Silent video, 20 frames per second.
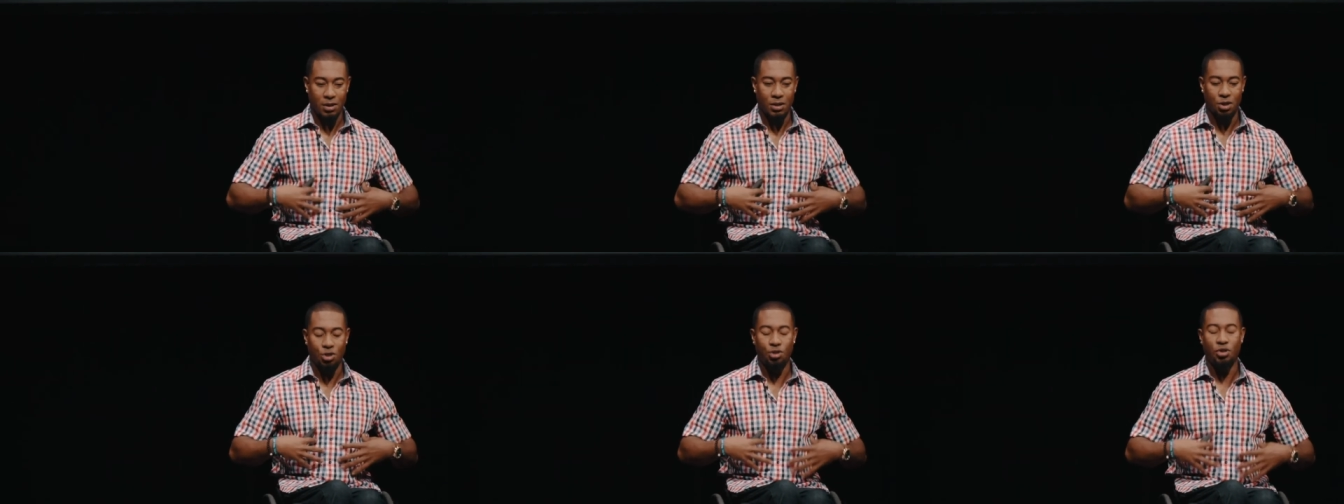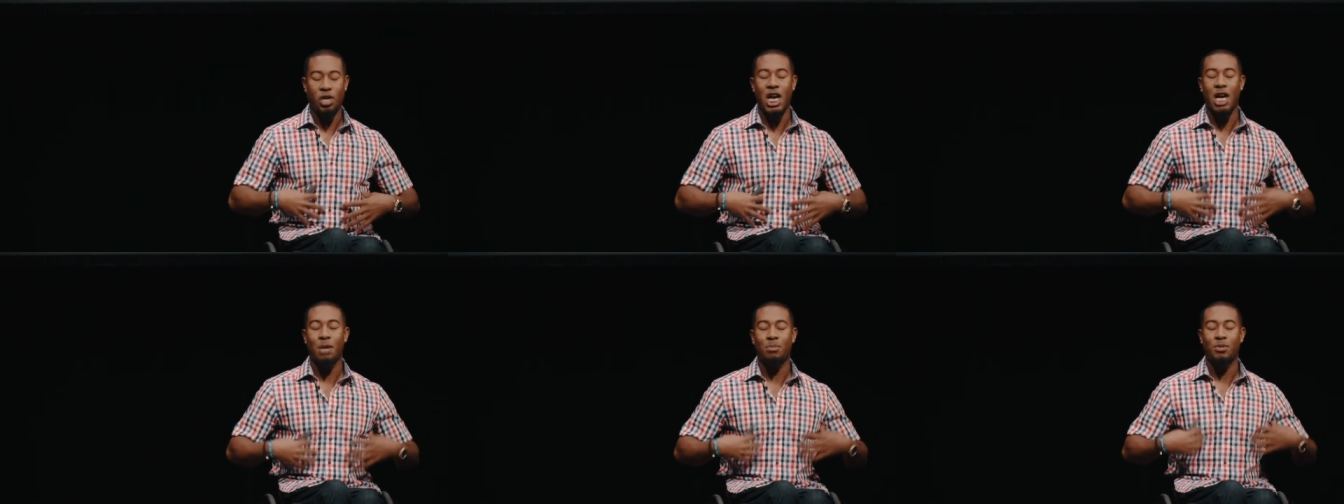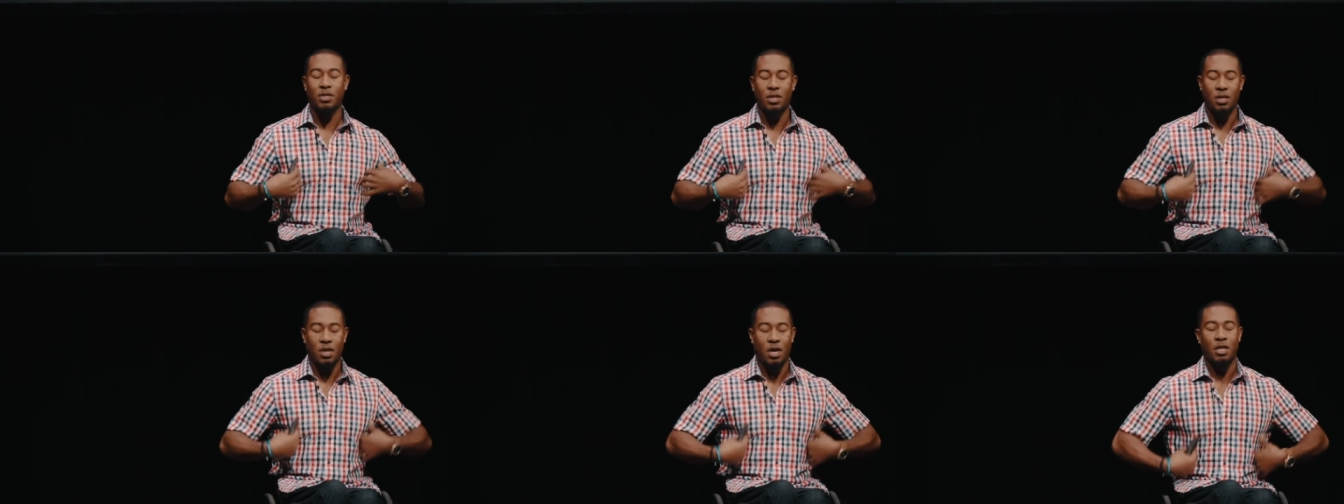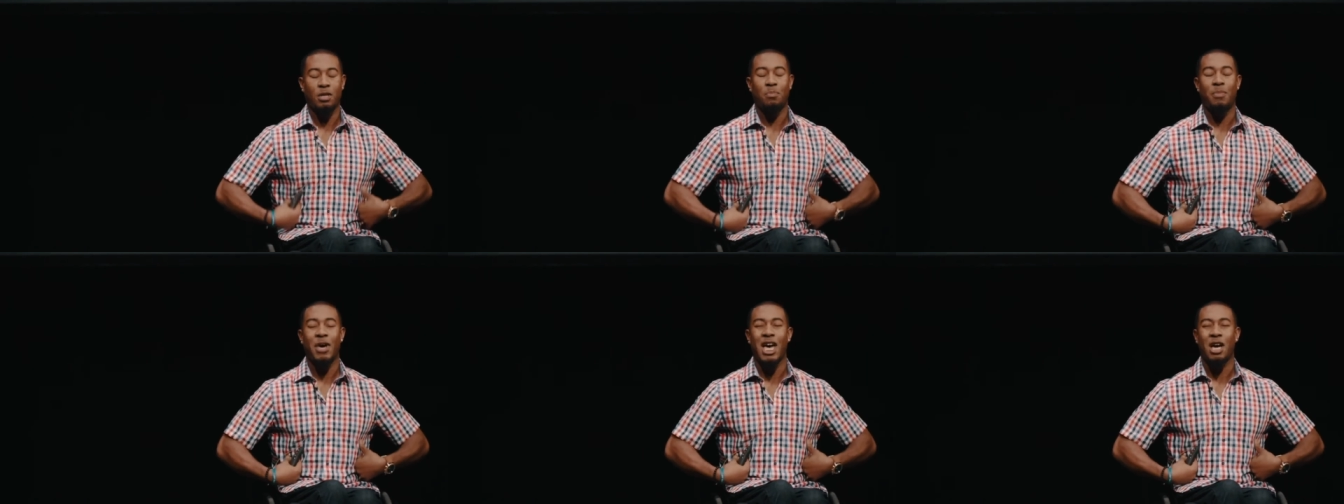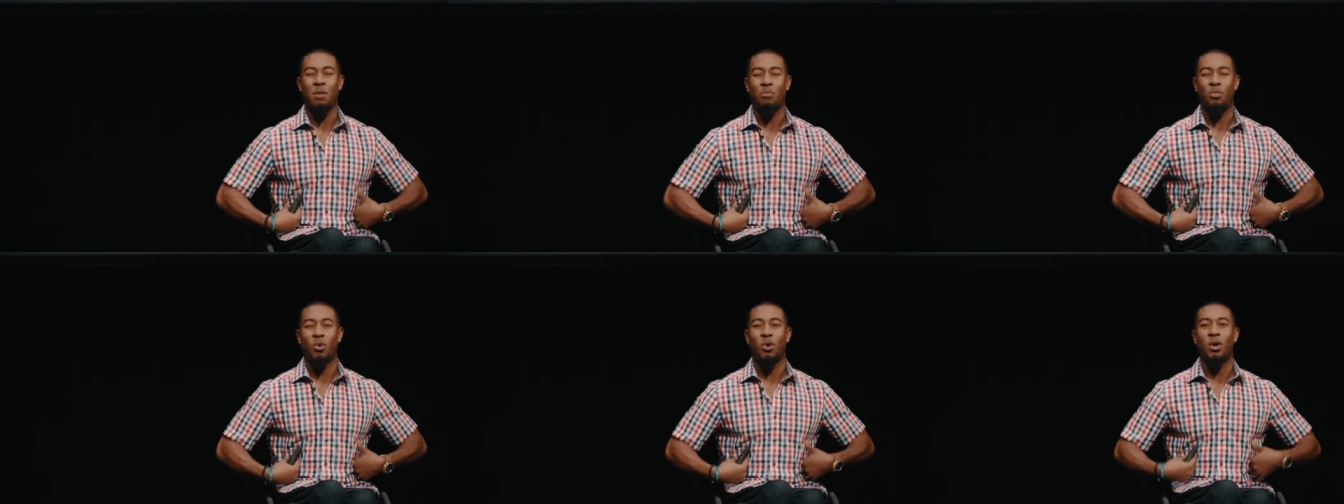straps on the
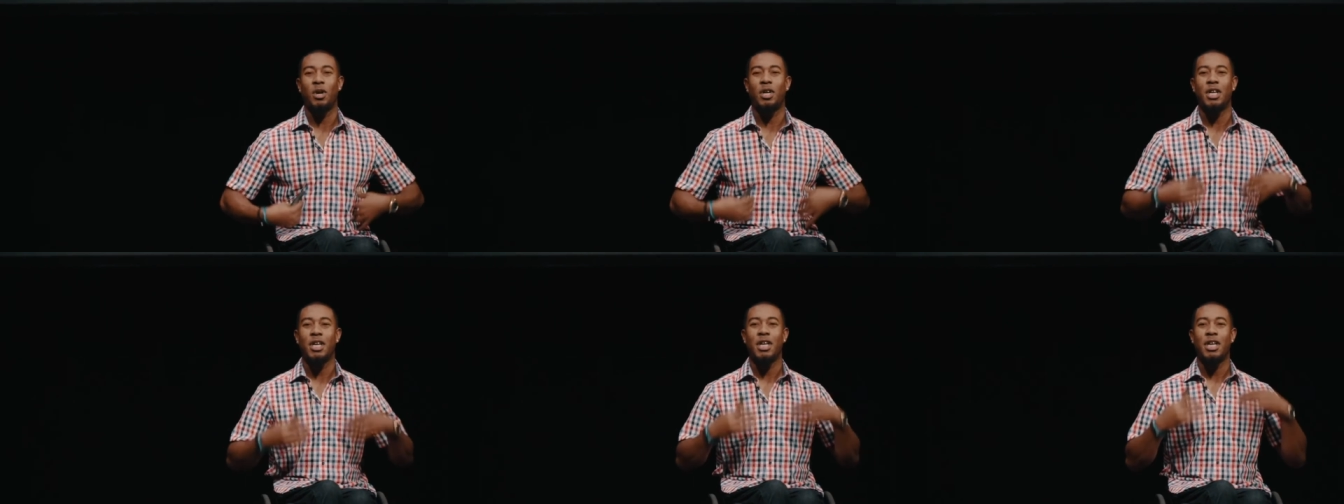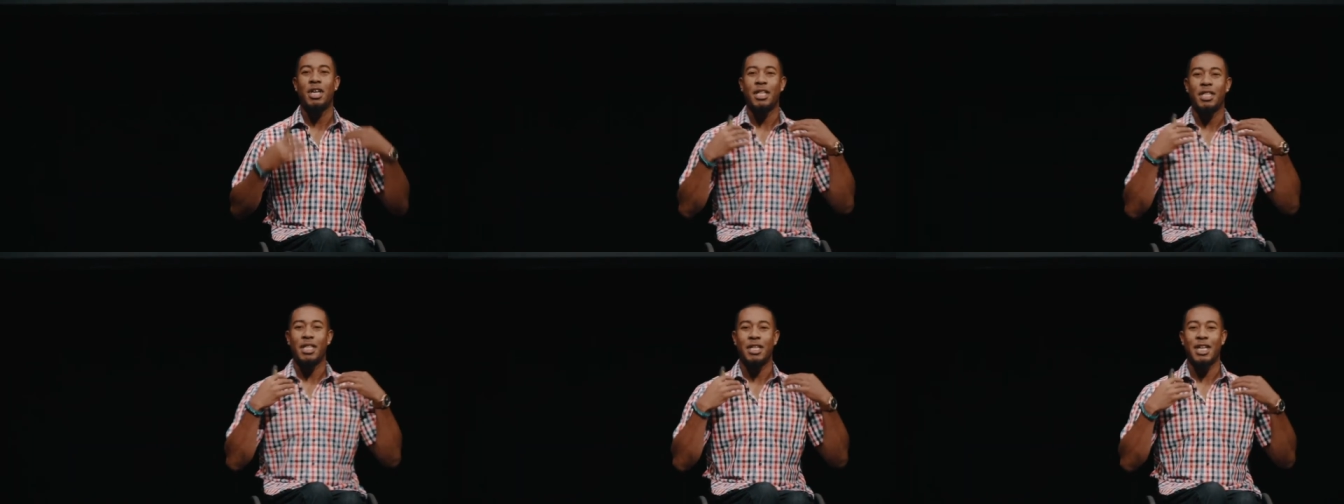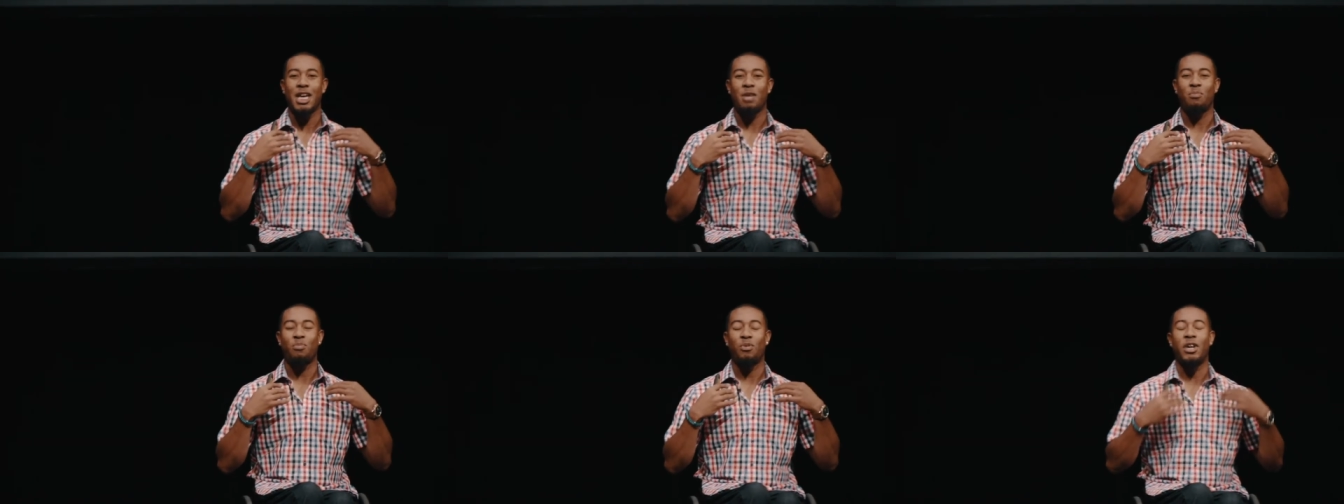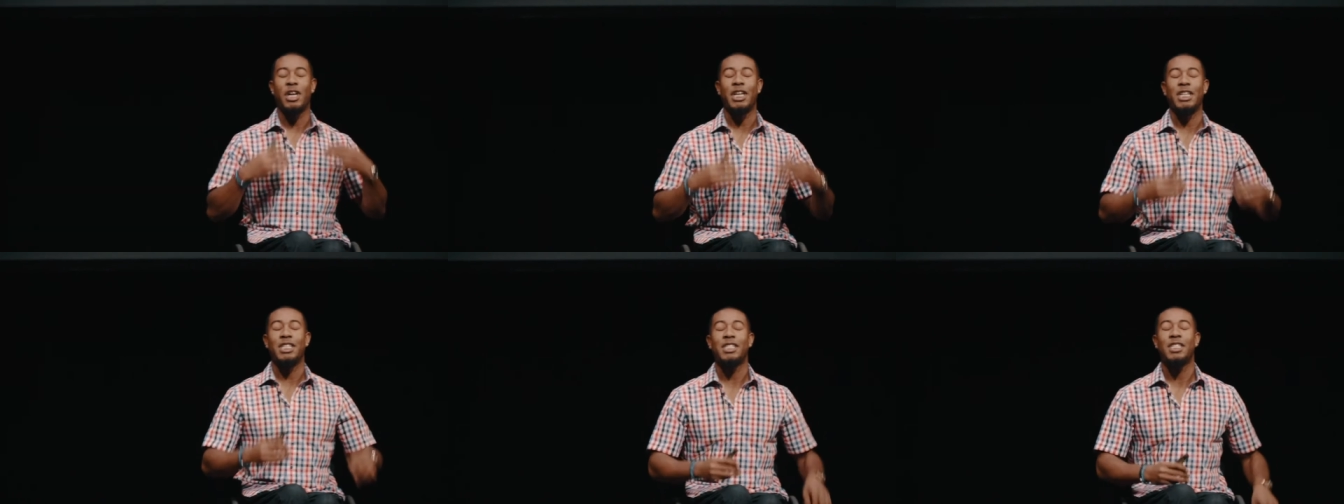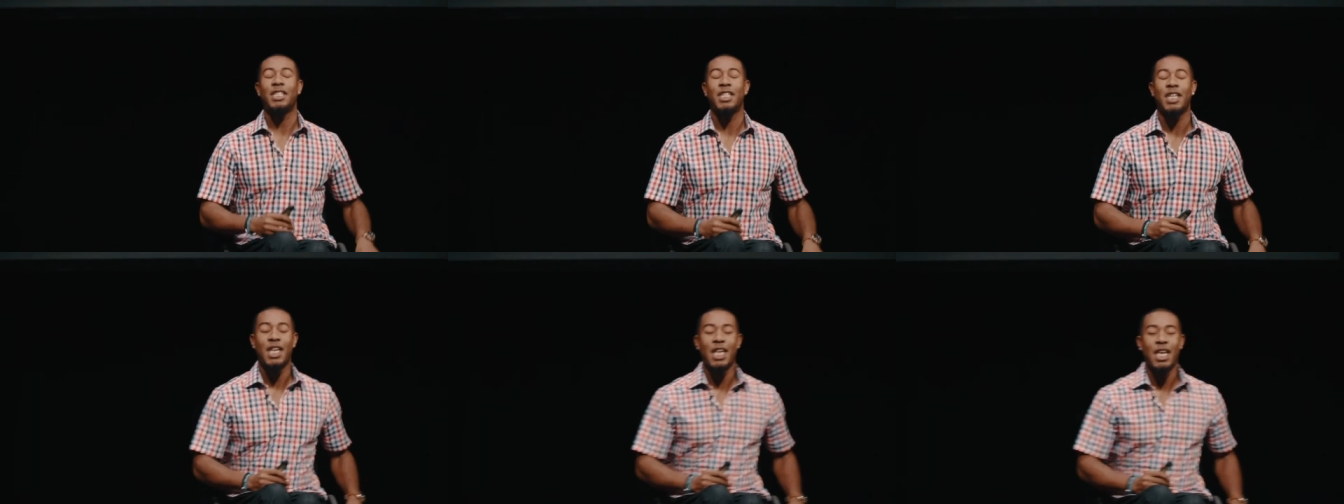backboard, the neck
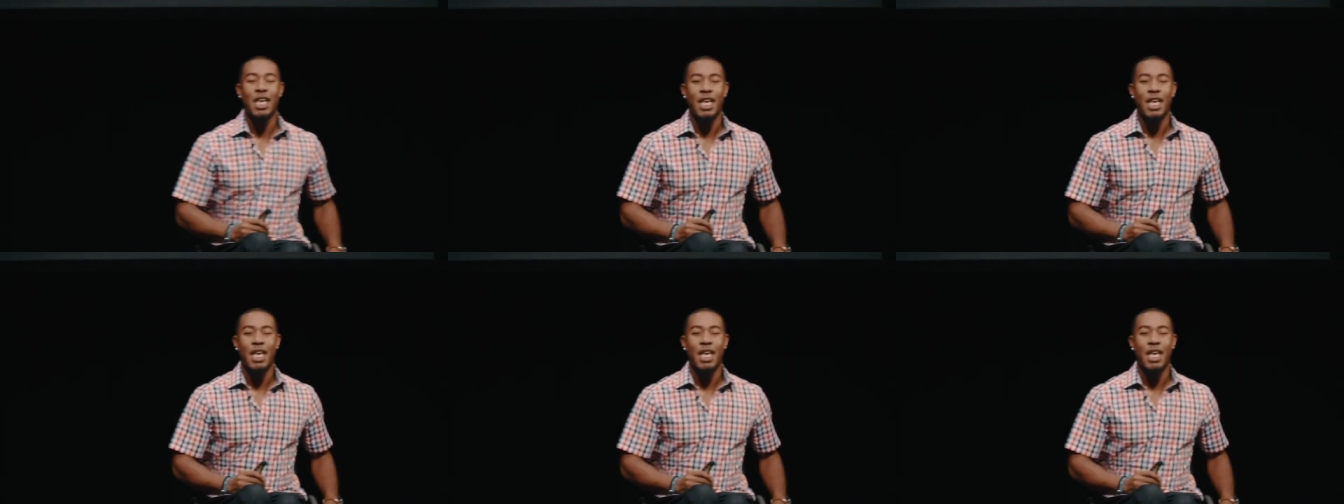brace,